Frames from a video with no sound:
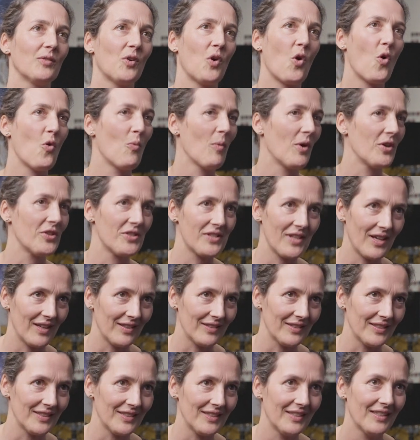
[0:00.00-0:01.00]
almost
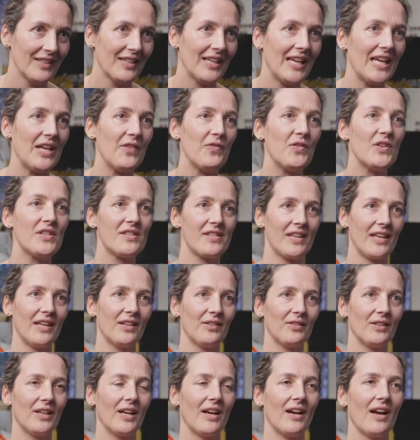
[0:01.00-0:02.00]
daily in this
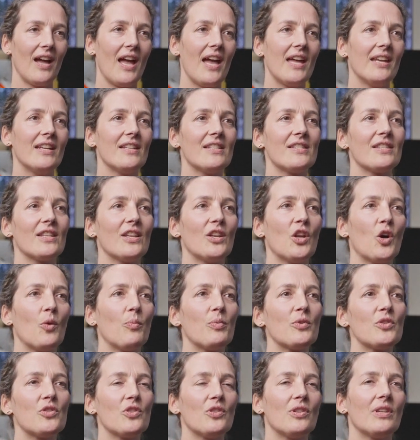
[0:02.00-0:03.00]
area, and it's an
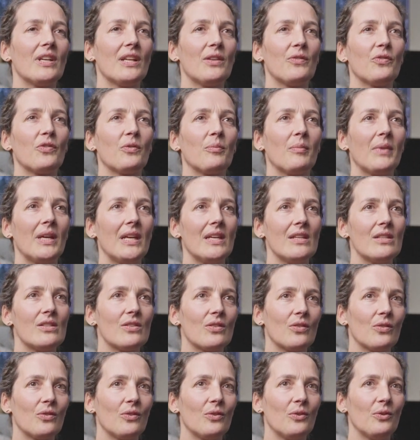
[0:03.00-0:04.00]
opportunity for me
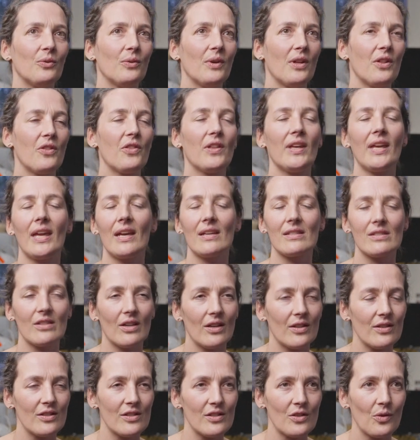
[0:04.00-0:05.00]
to think
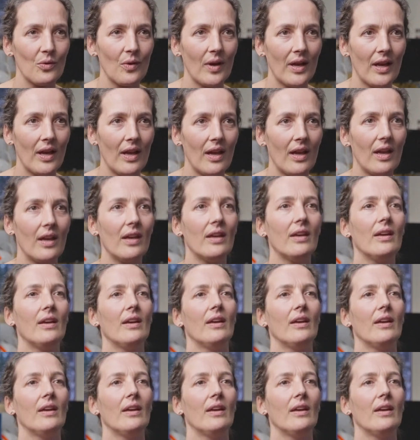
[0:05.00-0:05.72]
outside the square